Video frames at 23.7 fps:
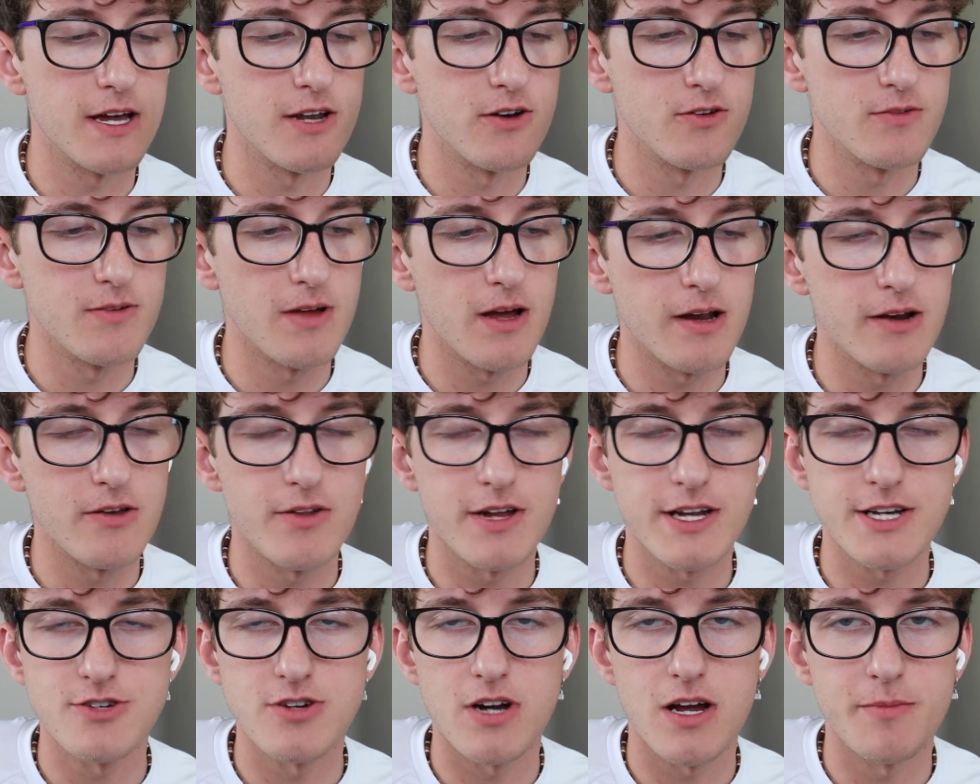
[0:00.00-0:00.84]
I don't
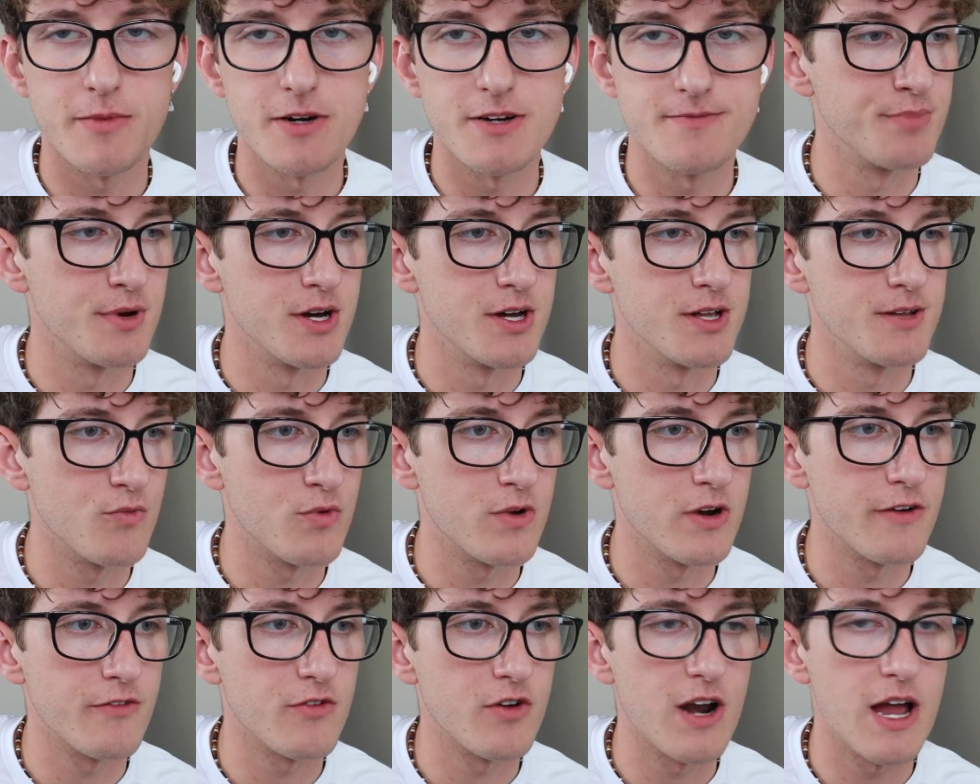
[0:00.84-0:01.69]
like drama, but
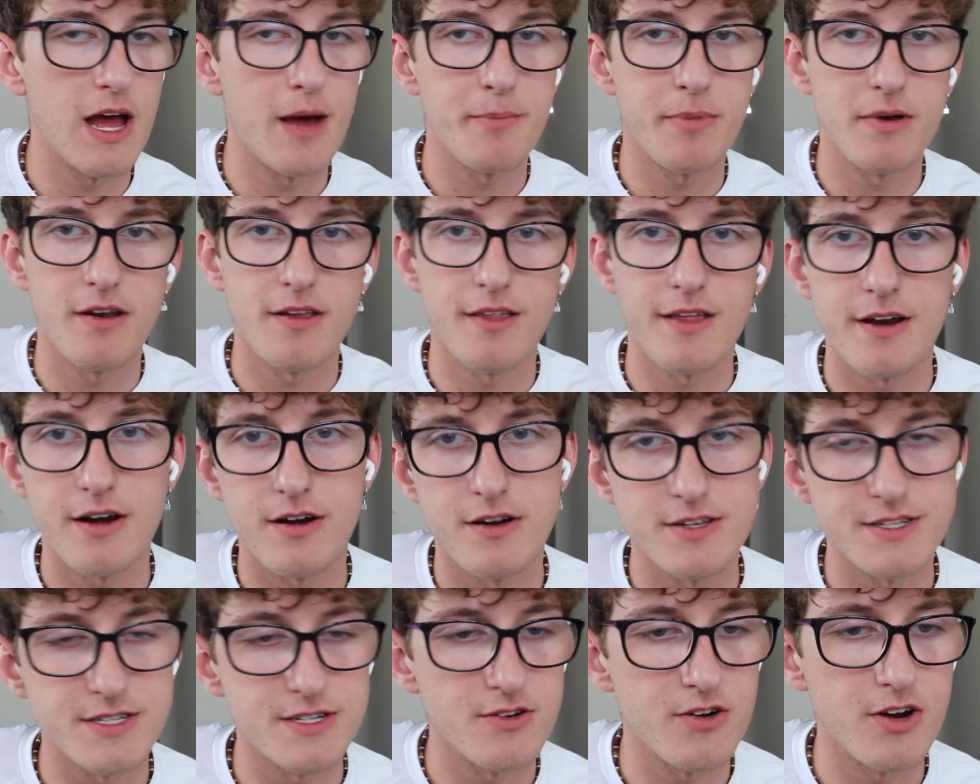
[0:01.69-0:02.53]
whatever happened
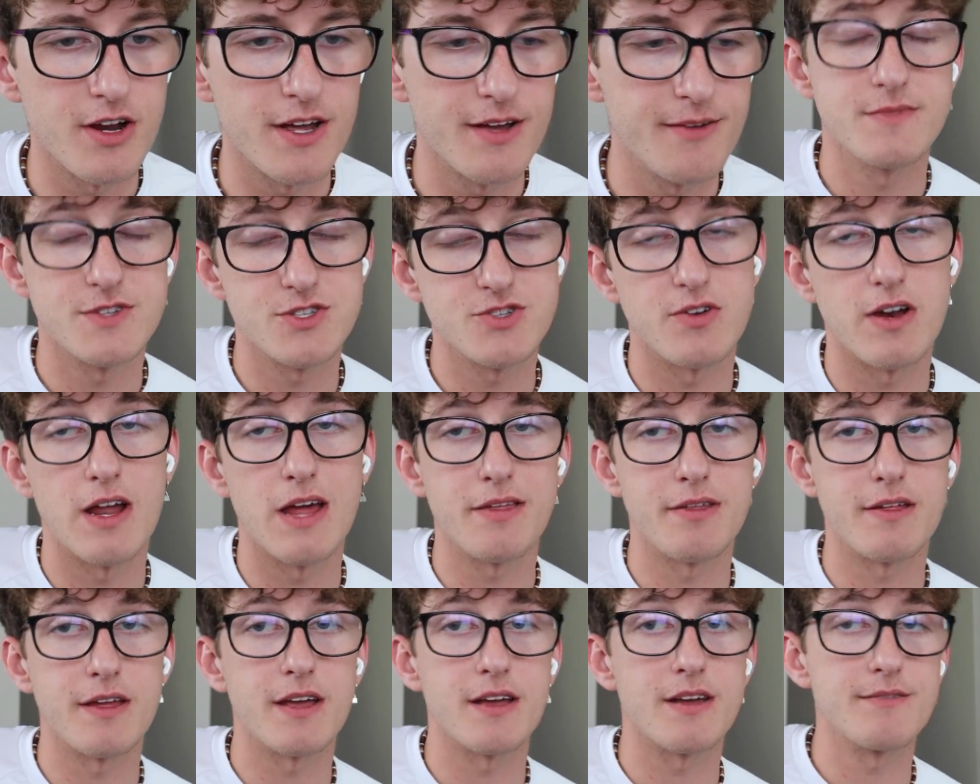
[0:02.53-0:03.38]
there isn't right. That's what I
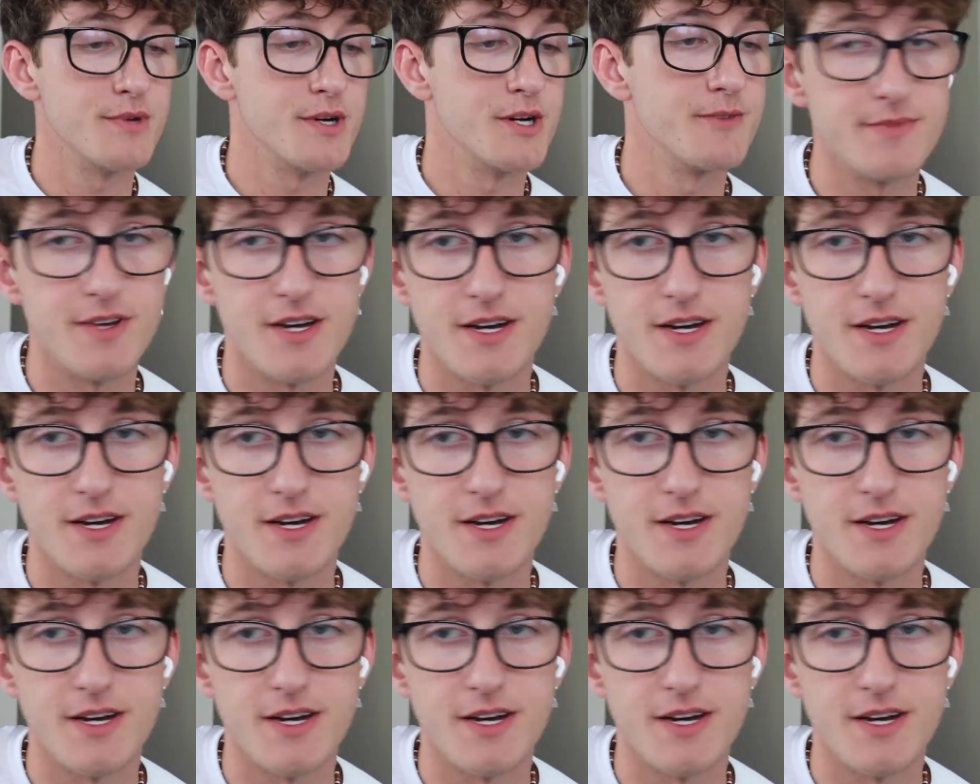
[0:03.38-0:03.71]
think, but